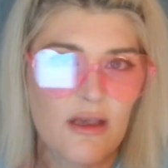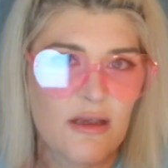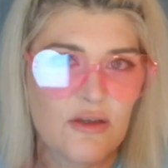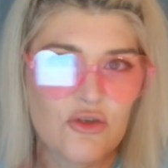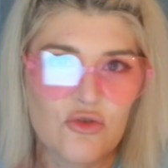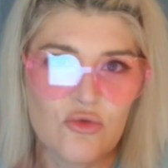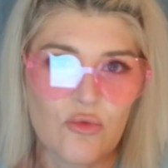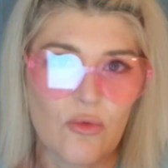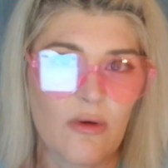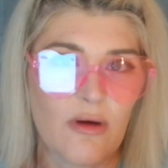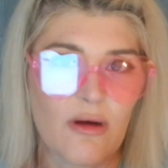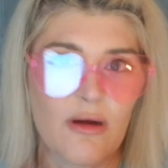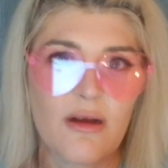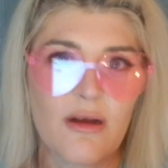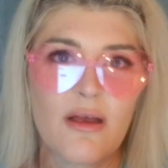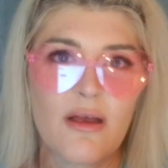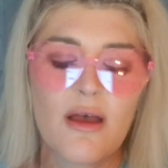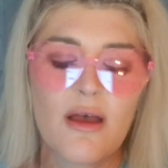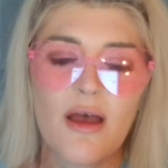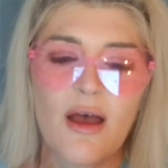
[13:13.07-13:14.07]
Sure.
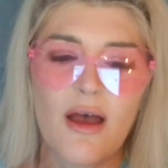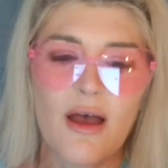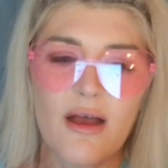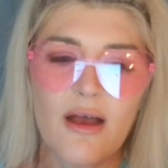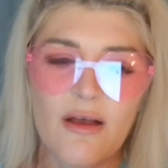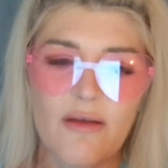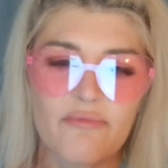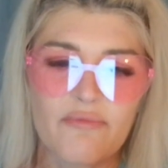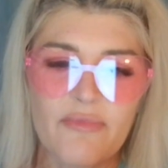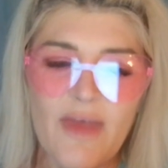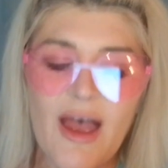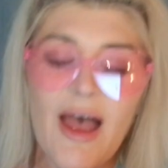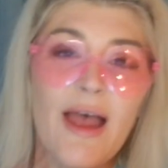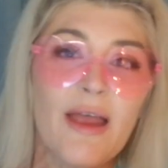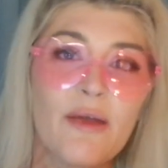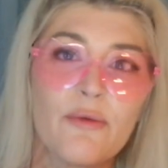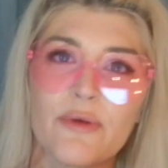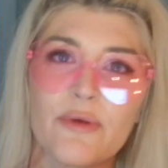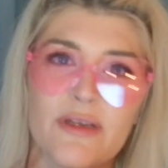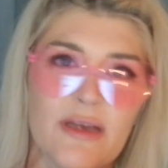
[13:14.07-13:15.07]

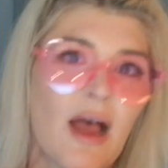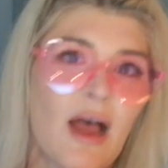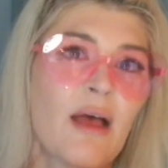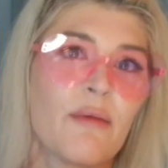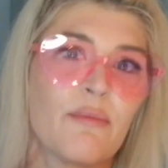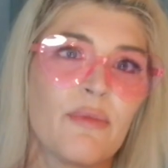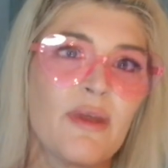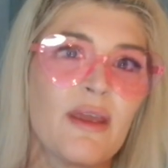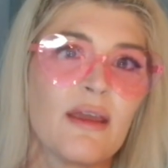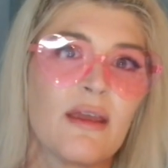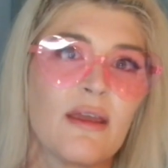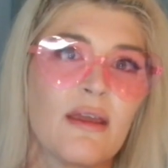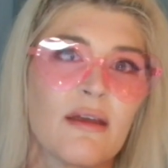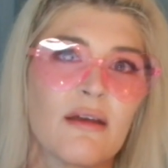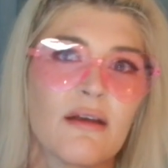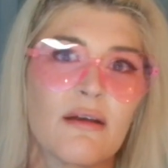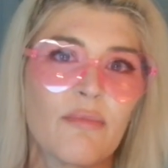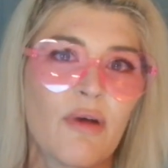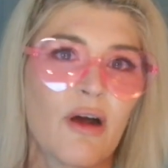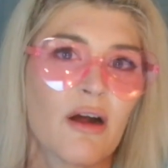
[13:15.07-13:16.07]
I would not be
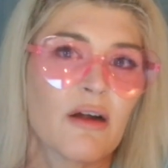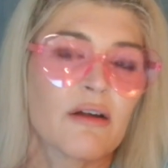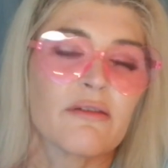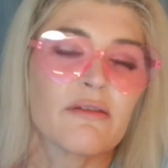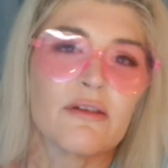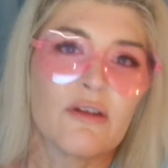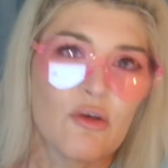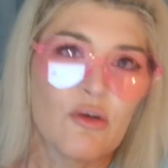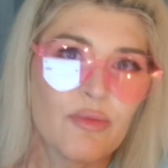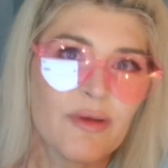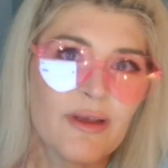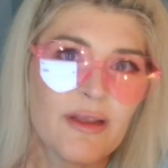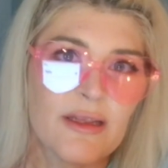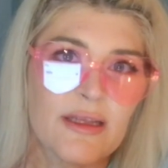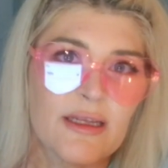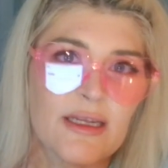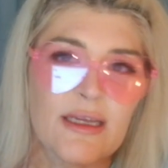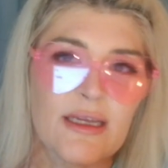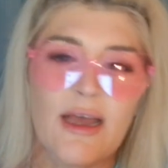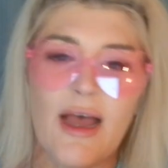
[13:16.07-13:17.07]
part of the nobility.